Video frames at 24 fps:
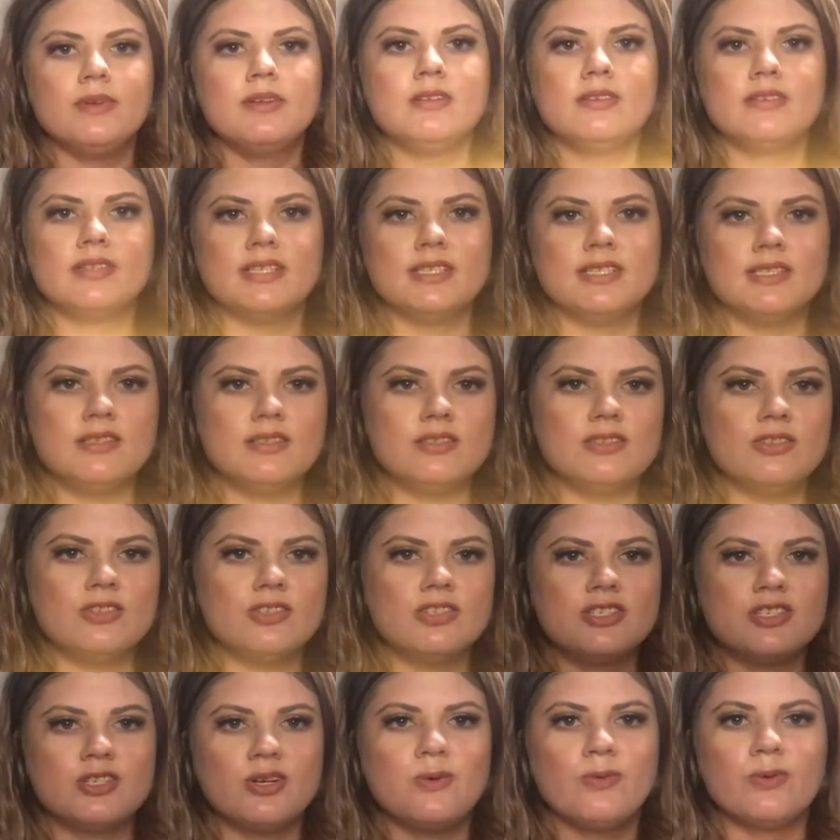This is
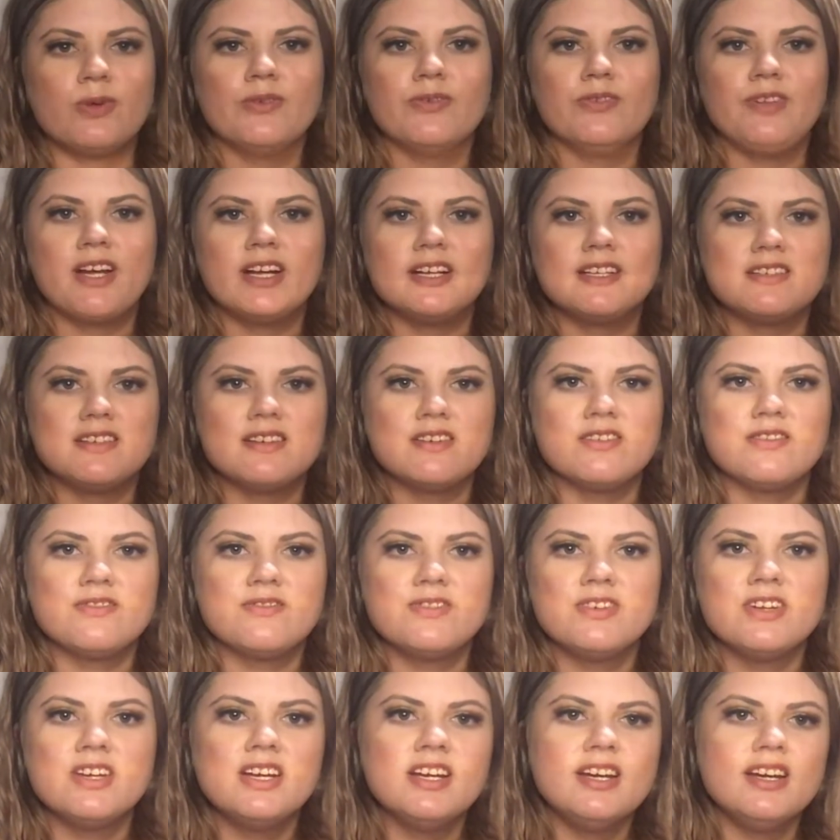just so reflective.
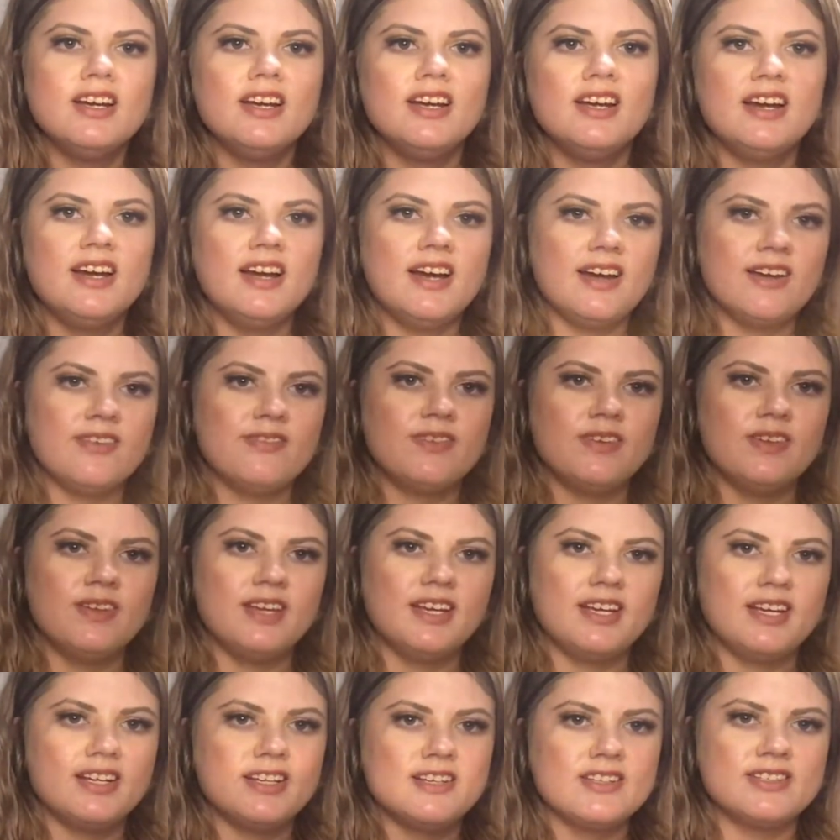I feel
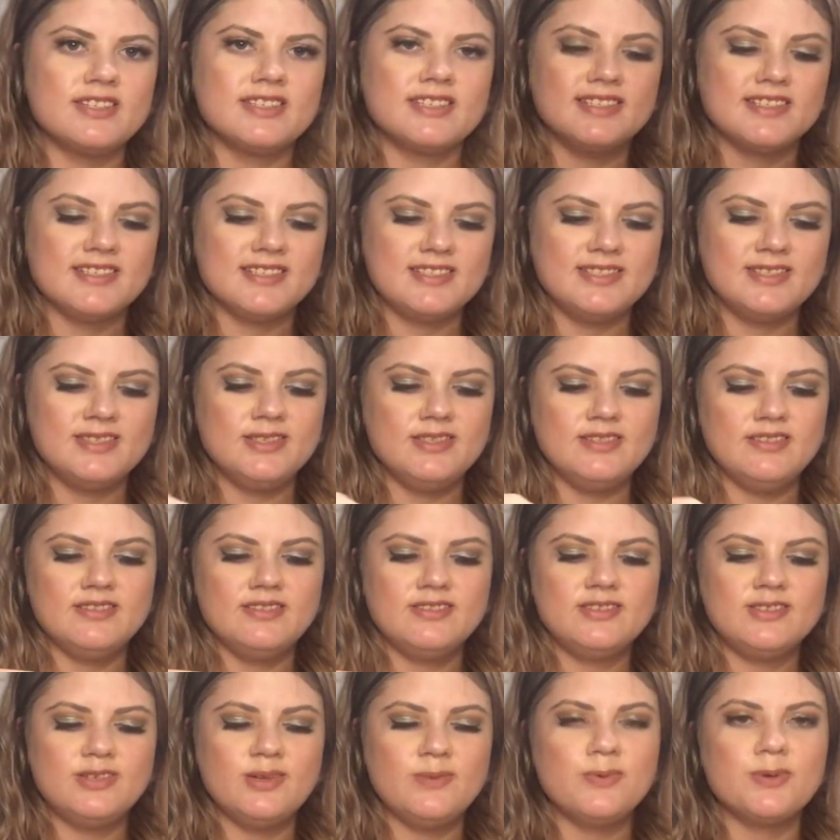like it's
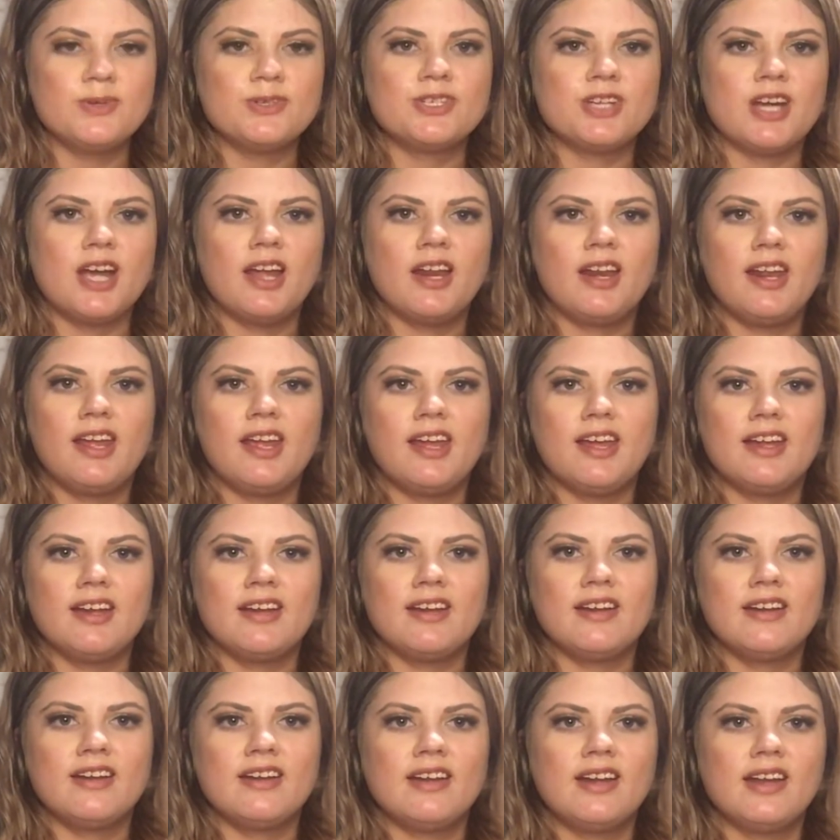super shiny,
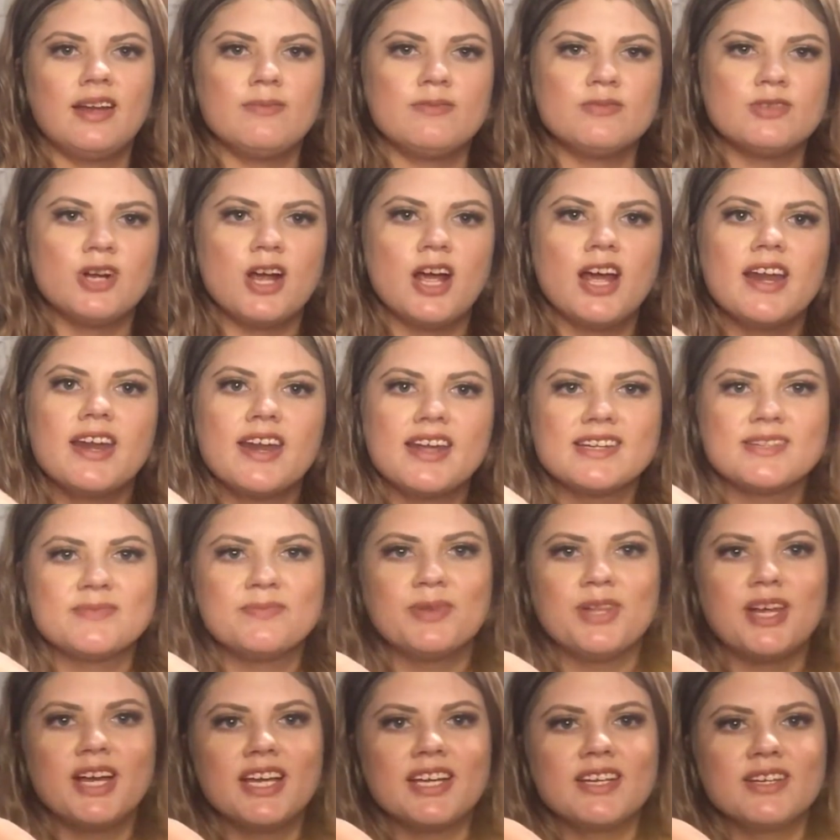and I'm trying not to
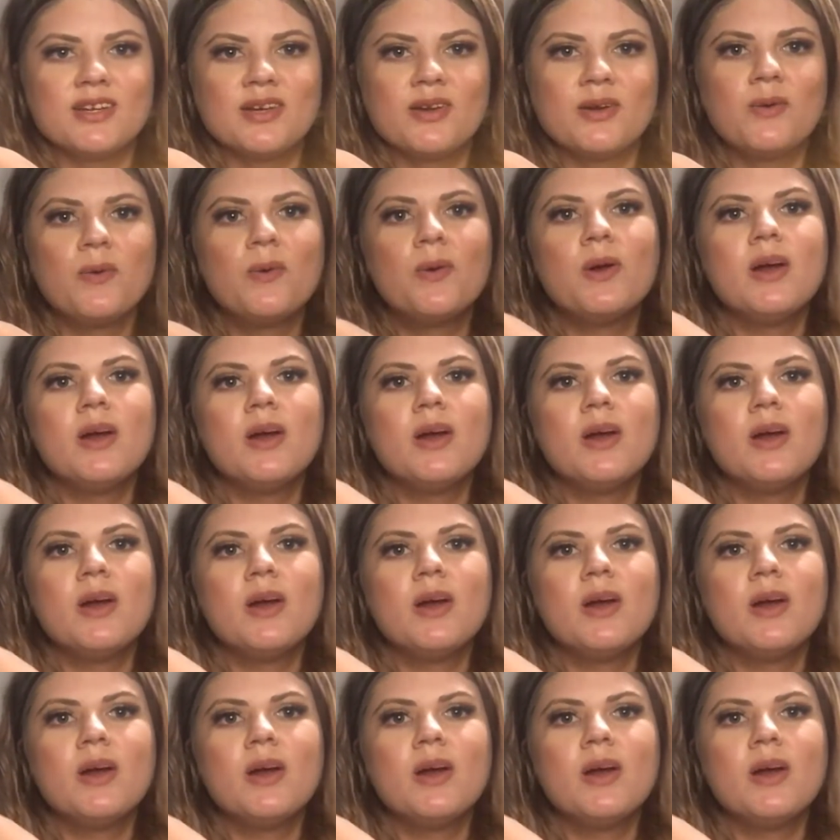blind you.